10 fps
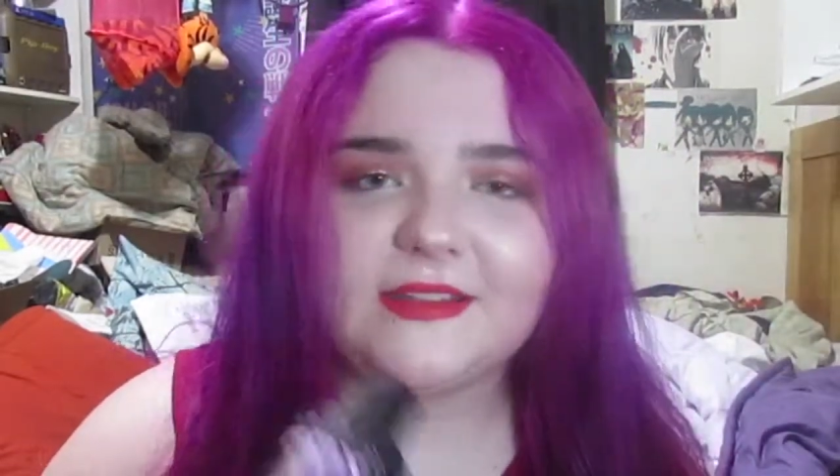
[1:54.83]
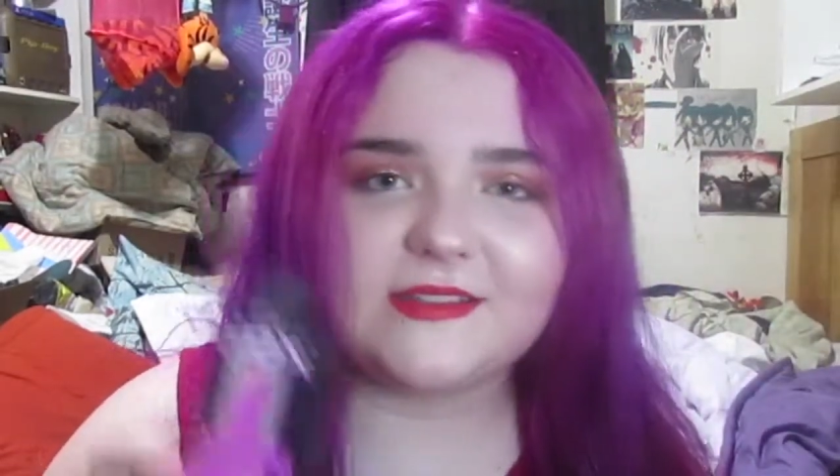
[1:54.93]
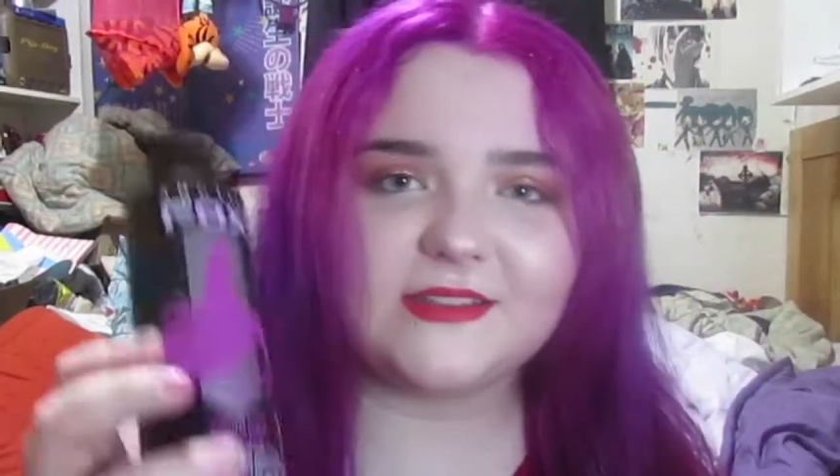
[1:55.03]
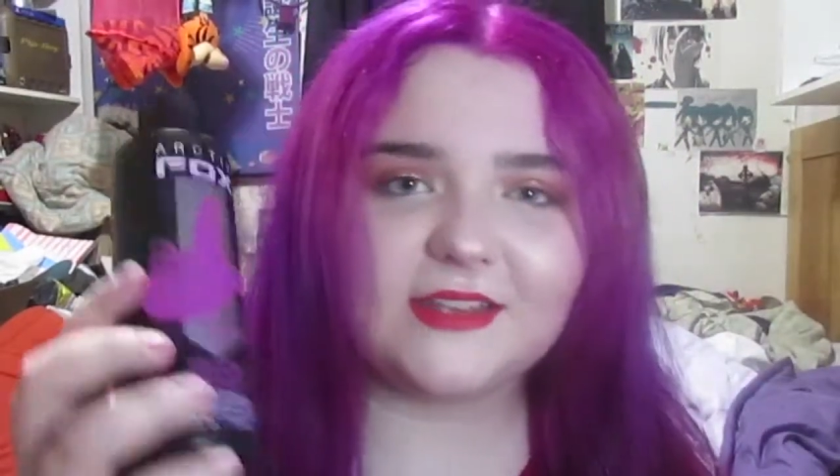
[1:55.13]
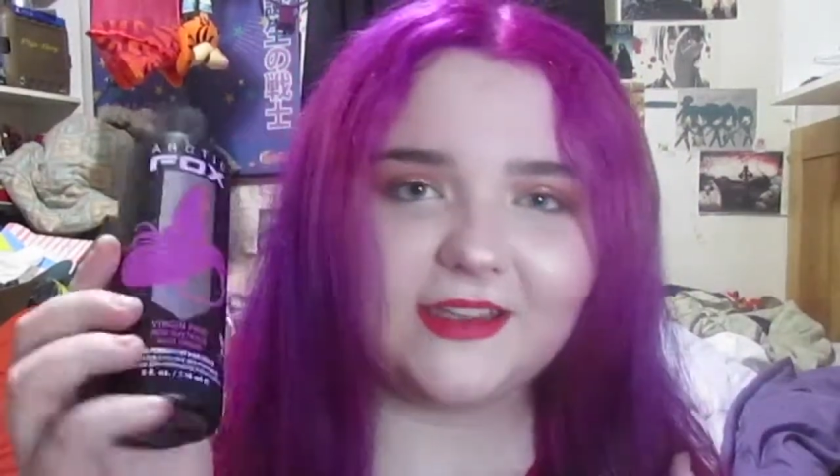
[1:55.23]

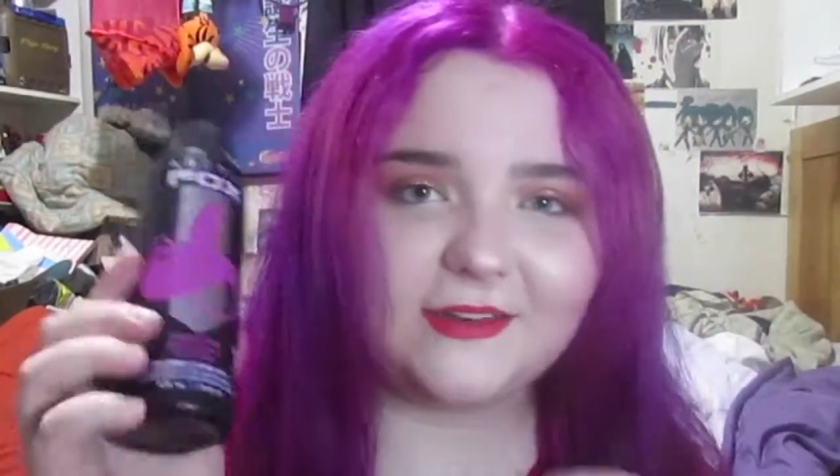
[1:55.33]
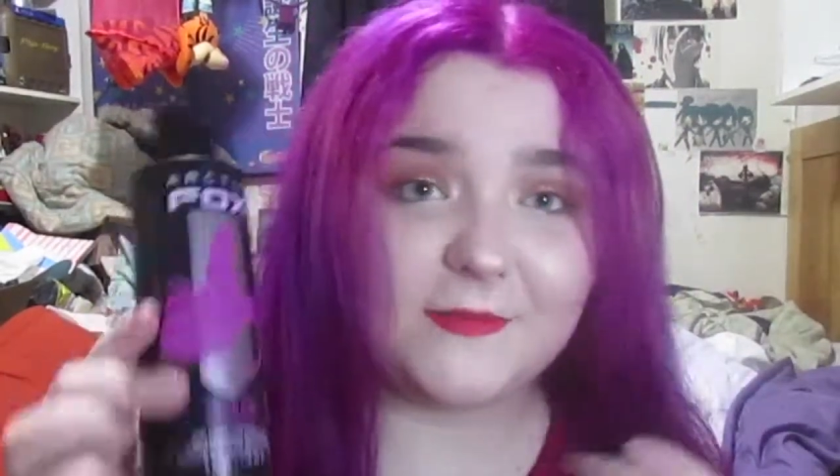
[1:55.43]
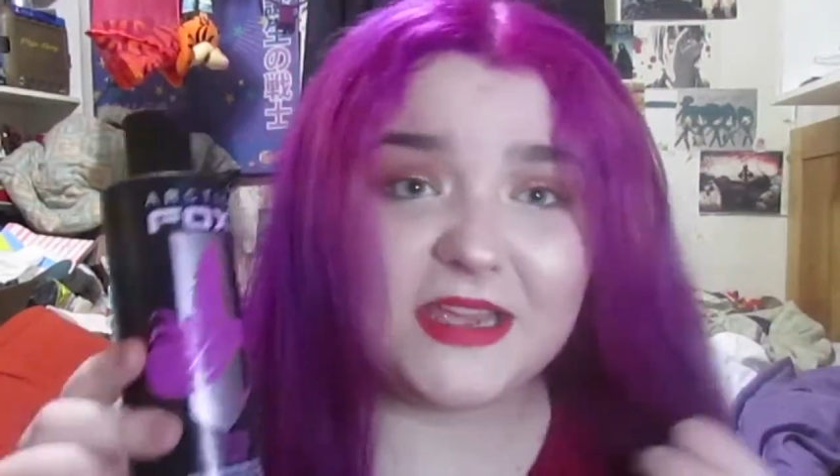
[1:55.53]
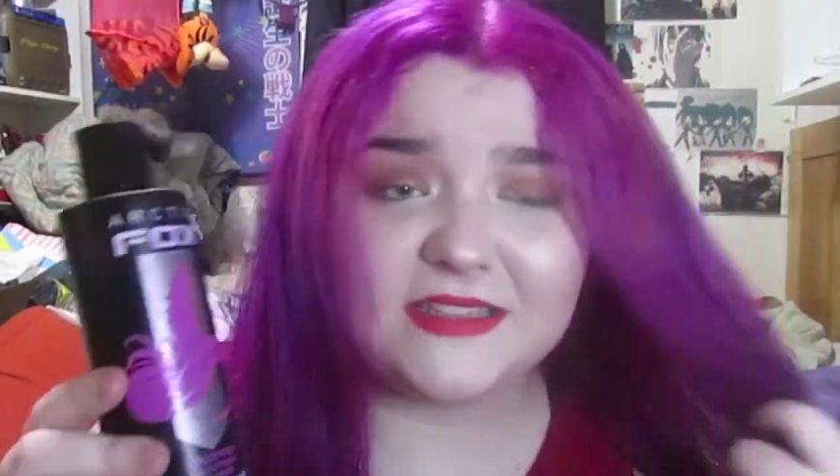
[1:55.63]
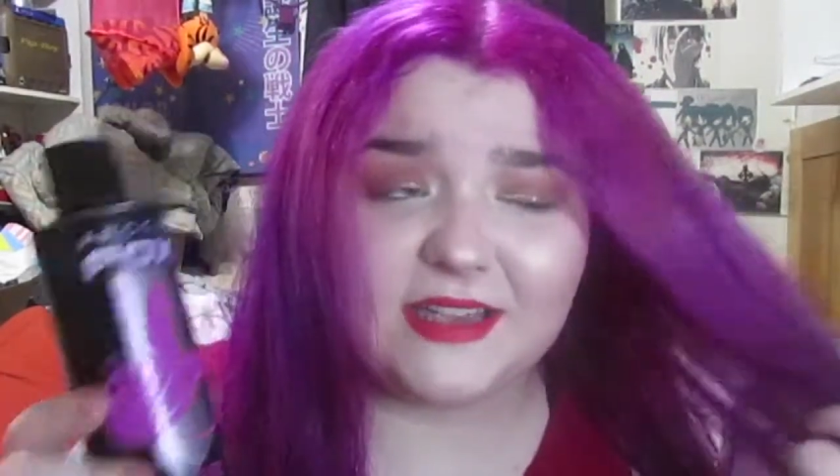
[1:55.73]
This is, like, an
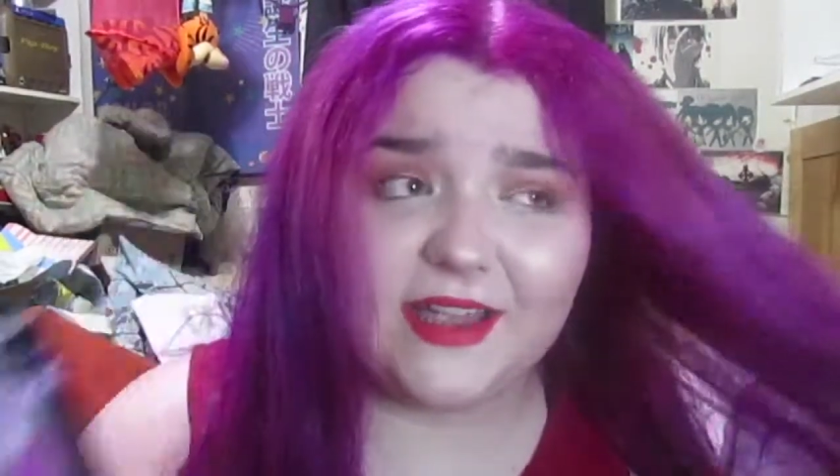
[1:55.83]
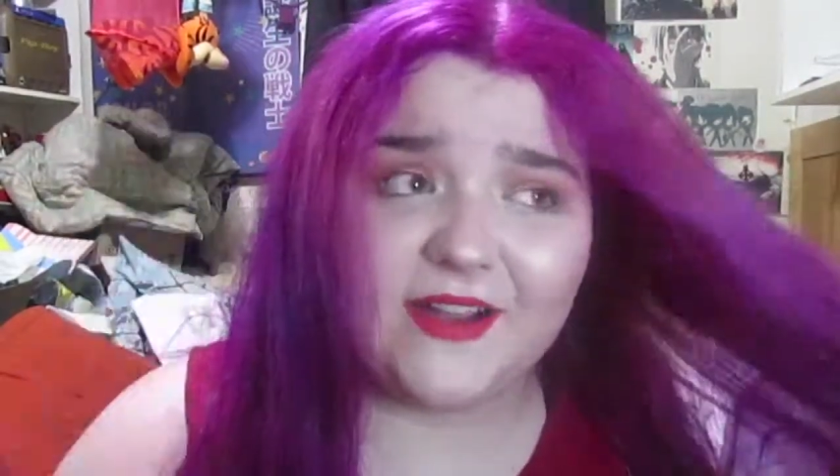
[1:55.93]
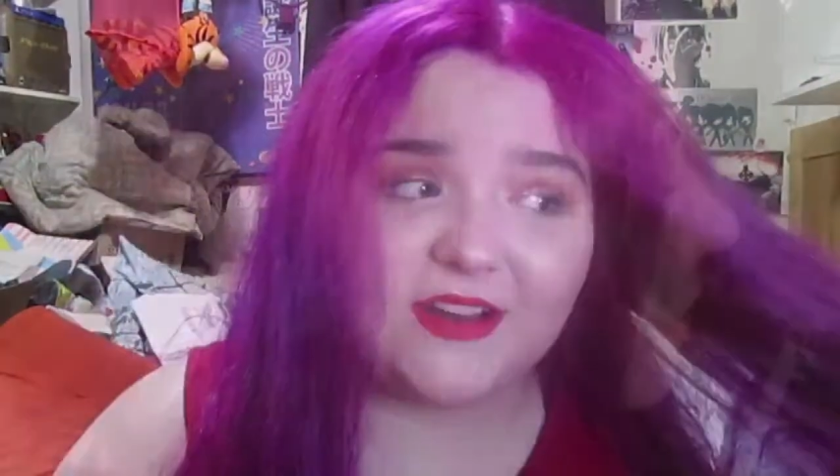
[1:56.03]
amazing hair